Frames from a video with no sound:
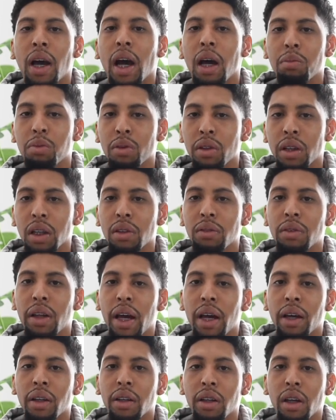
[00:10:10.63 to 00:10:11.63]
I believe
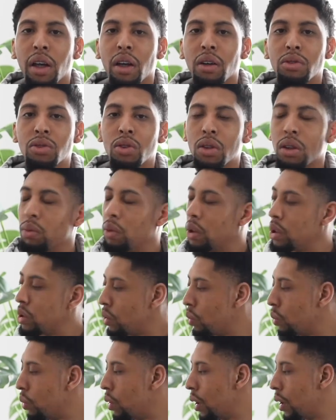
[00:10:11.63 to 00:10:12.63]
that the Air Jordan
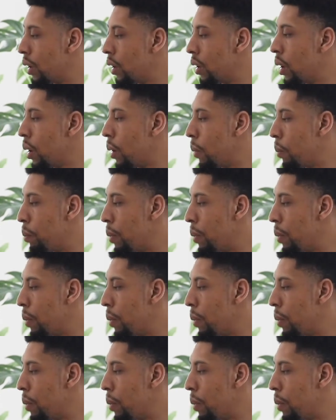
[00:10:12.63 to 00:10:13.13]
Retro 1